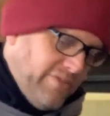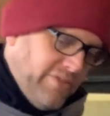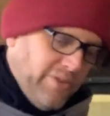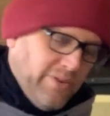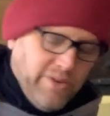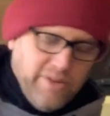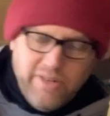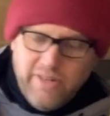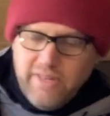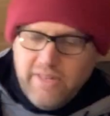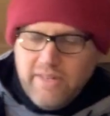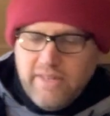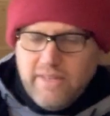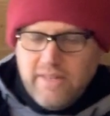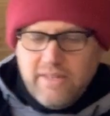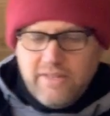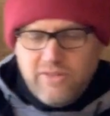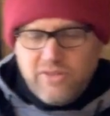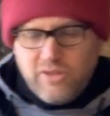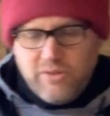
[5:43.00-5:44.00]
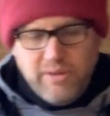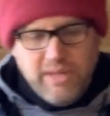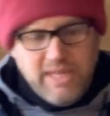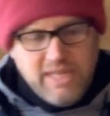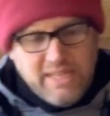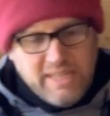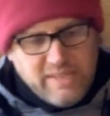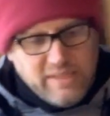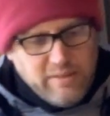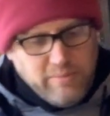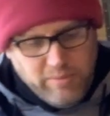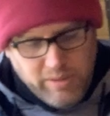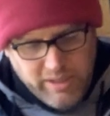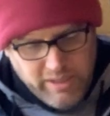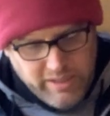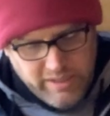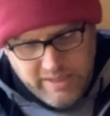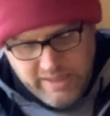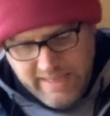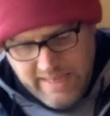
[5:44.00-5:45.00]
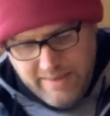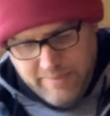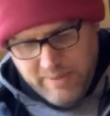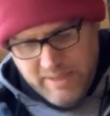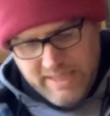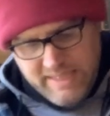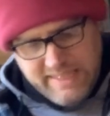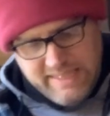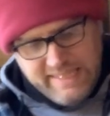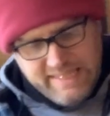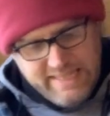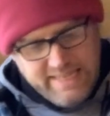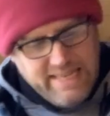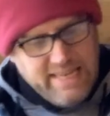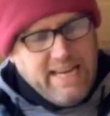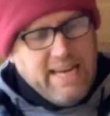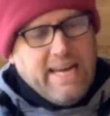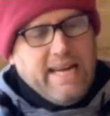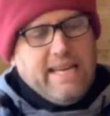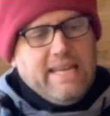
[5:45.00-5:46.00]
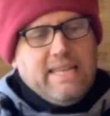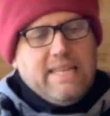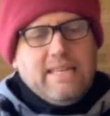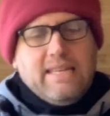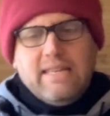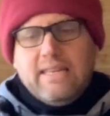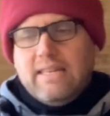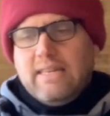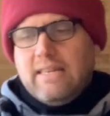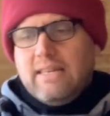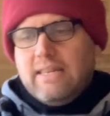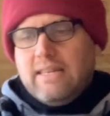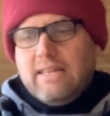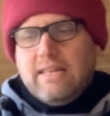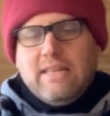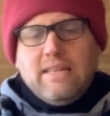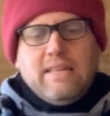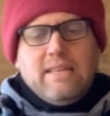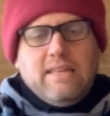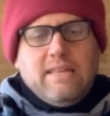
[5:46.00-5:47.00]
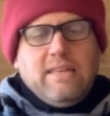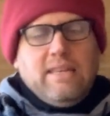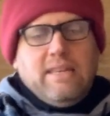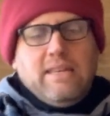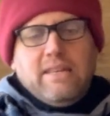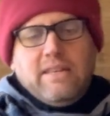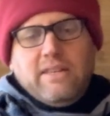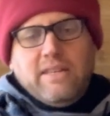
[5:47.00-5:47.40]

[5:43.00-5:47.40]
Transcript: or screen doesn't work. That one does not. Here